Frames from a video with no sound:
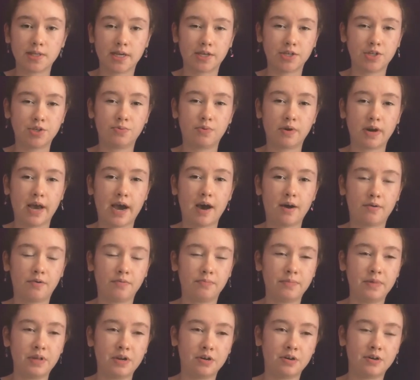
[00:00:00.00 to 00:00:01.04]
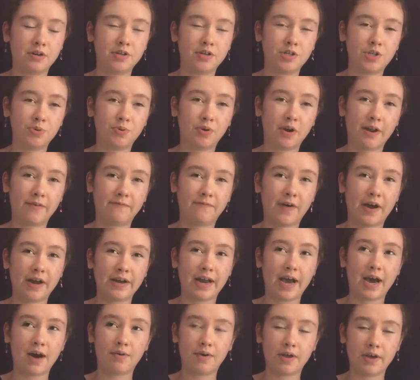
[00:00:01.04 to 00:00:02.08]
Do you want to find
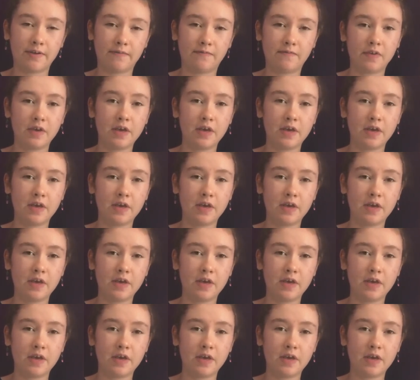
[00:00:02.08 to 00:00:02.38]
out if